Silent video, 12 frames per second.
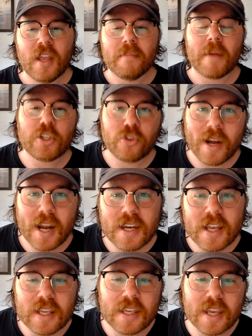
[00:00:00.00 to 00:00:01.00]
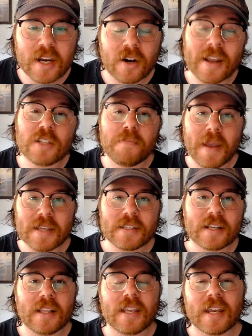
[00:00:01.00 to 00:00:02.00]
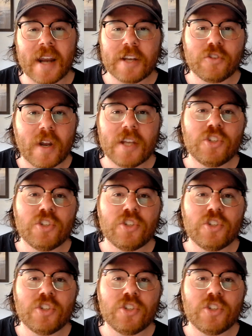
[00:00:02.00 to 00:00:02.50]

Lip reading: My trade idea here is basically, can I trade